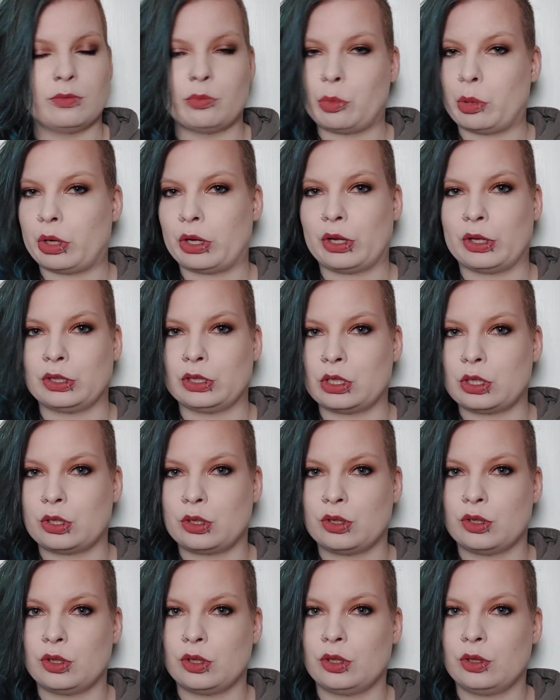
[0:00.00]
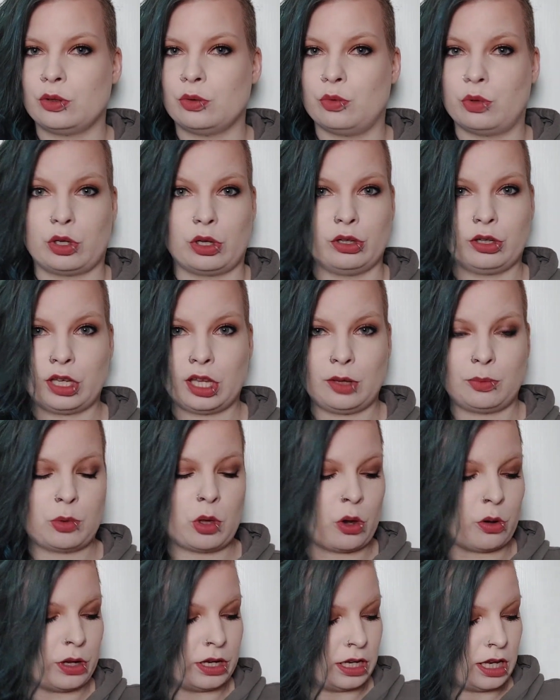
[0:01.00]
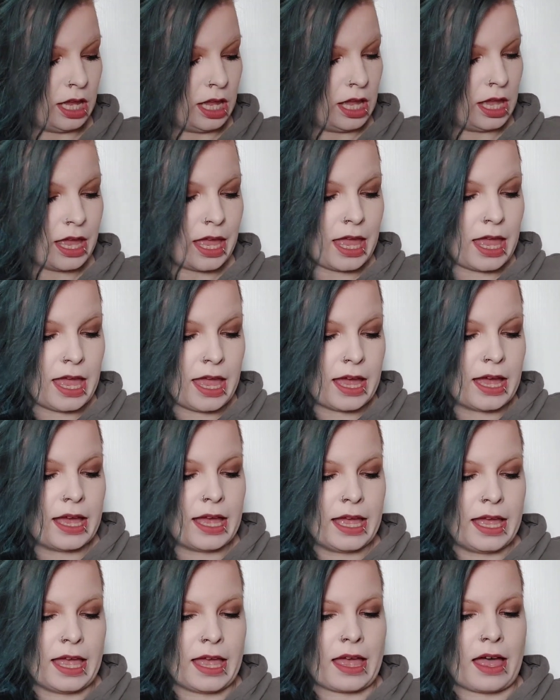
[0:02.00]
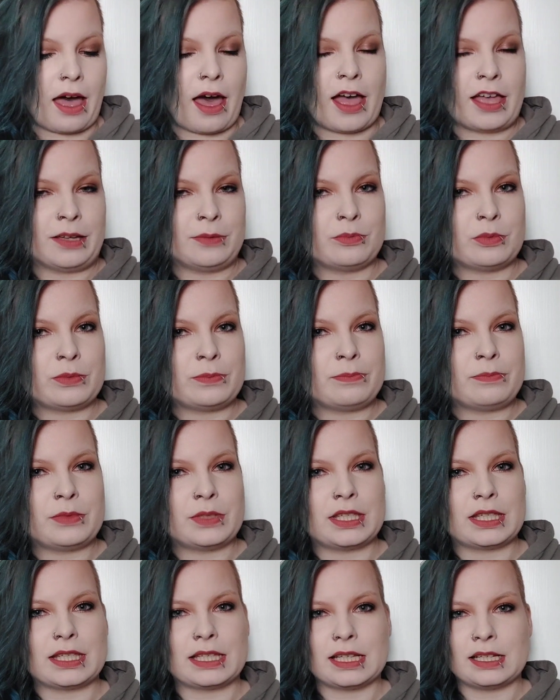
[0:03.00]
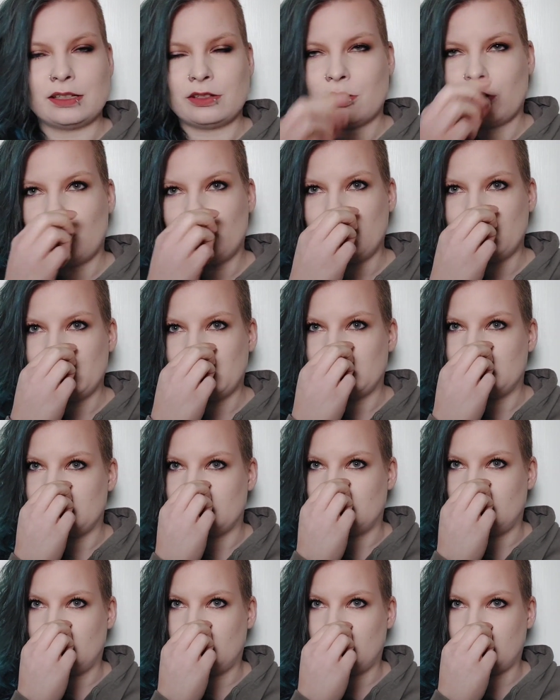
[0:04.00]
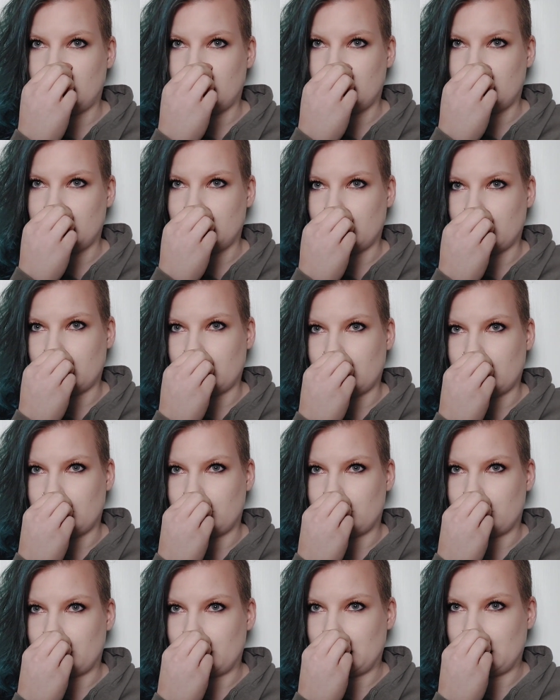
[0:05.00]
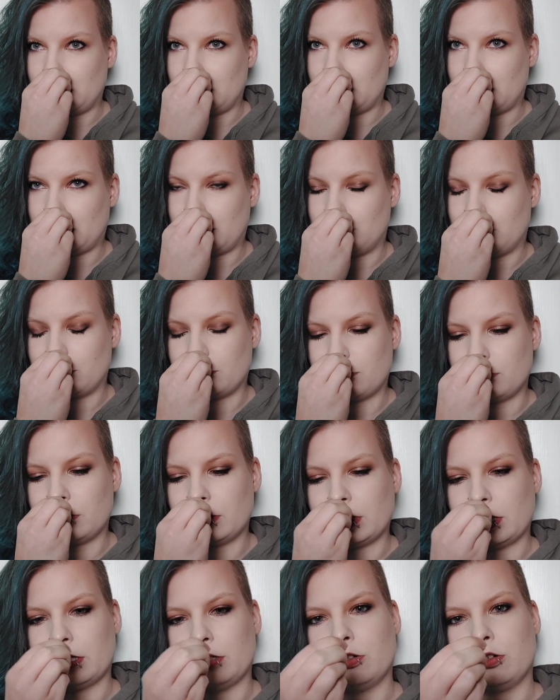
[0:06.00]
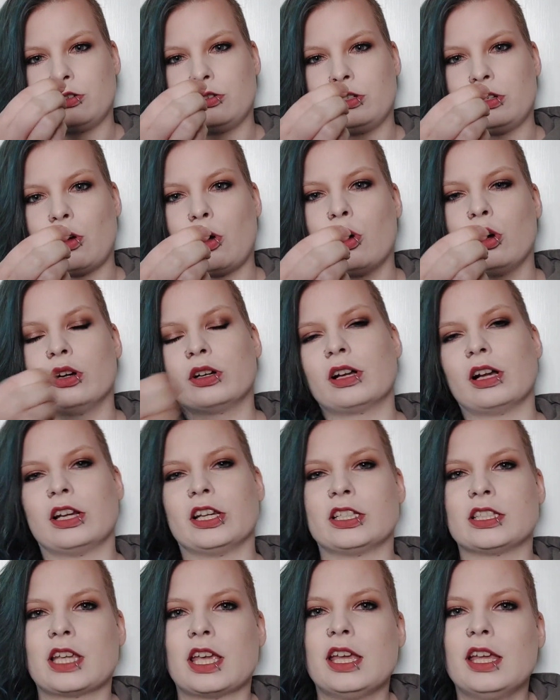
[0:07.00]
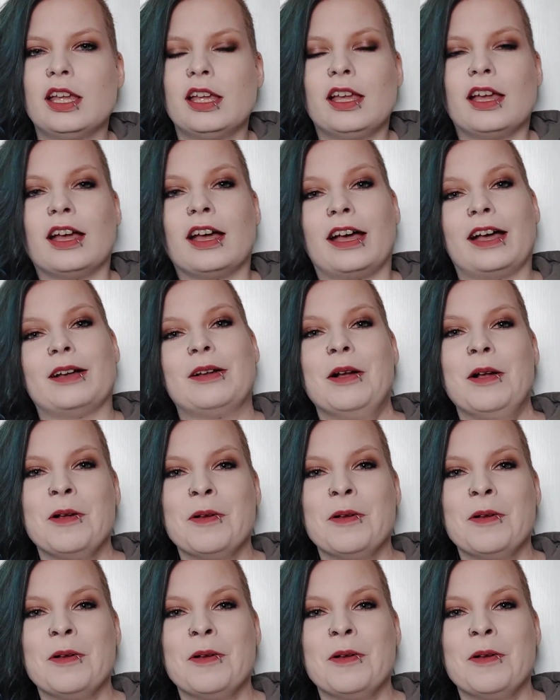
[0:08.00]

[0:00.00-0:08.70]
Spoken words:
but we're gonna keep going. I'm still only I really am, and oh, got it.